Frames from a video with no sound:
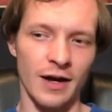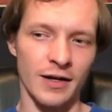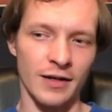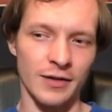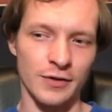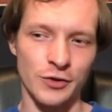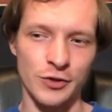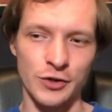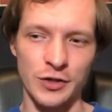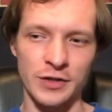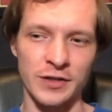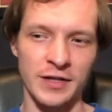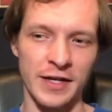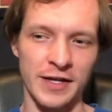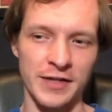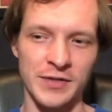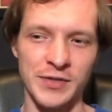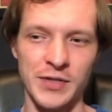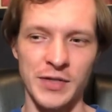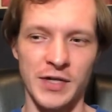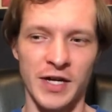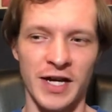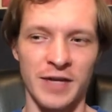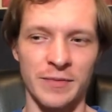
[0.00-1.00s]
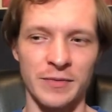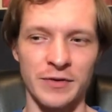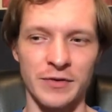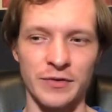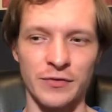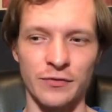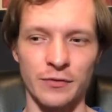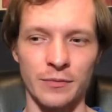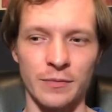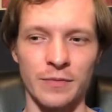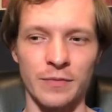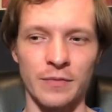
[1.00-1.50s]
She takes the diamonds
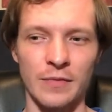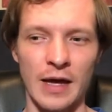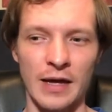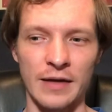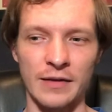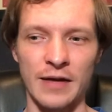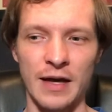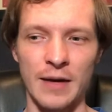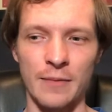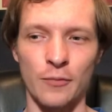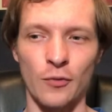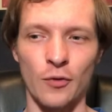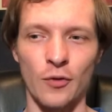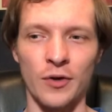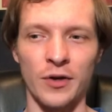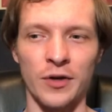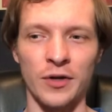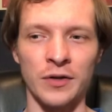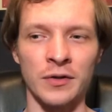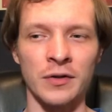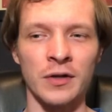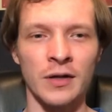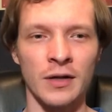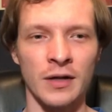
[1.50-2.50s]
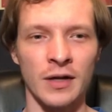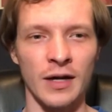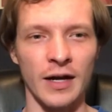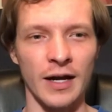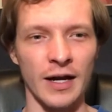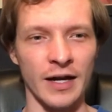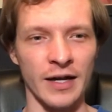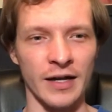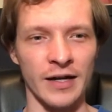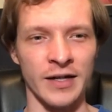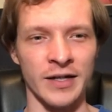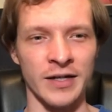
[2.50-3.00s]
from at that point,
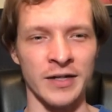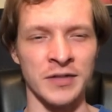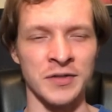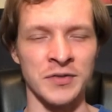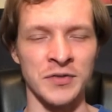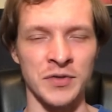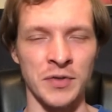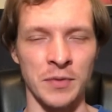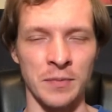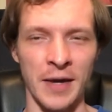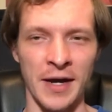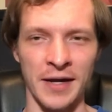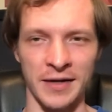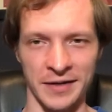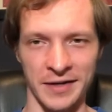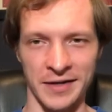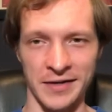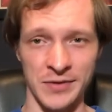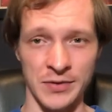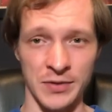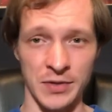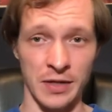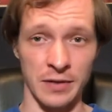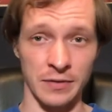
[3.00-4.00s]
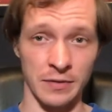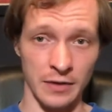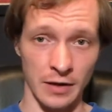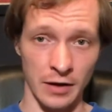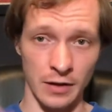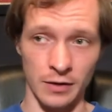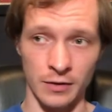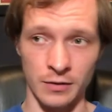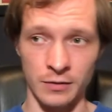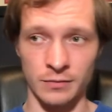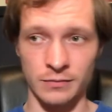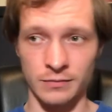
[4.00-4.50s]
as the bad guys that
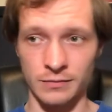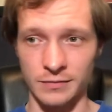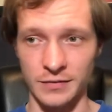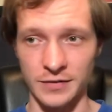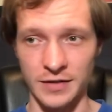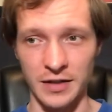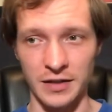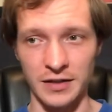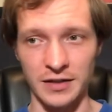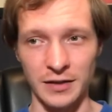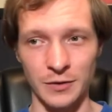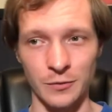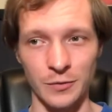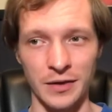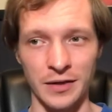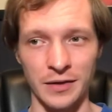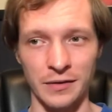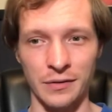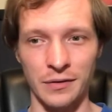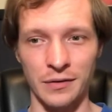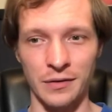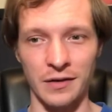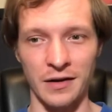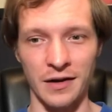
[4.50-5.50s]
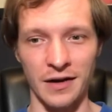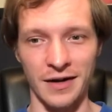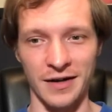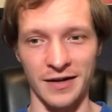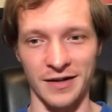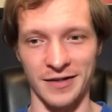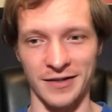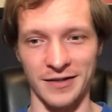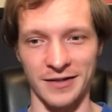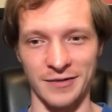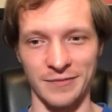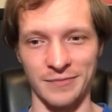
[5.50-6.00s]
they're dealing with,
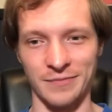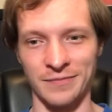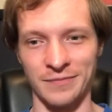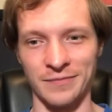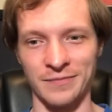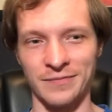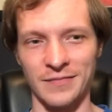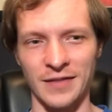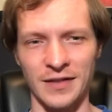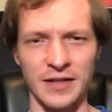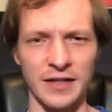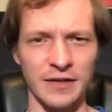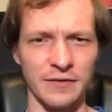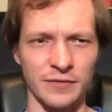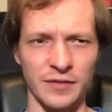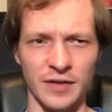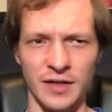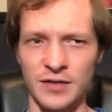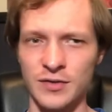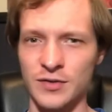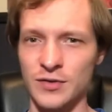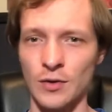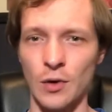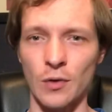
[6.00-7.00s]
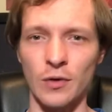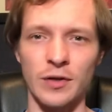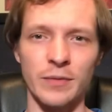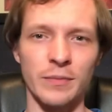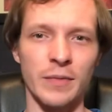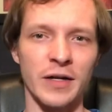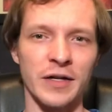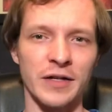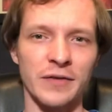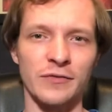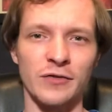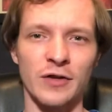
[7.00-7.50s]
that they've like stolen
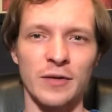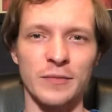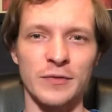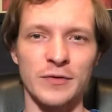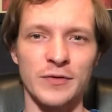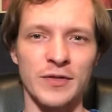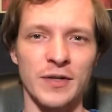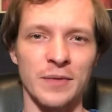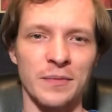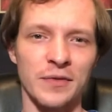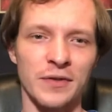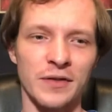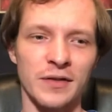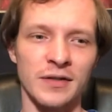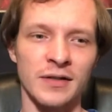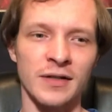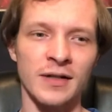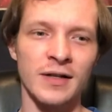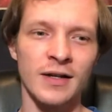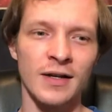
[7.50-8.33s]
money from or something,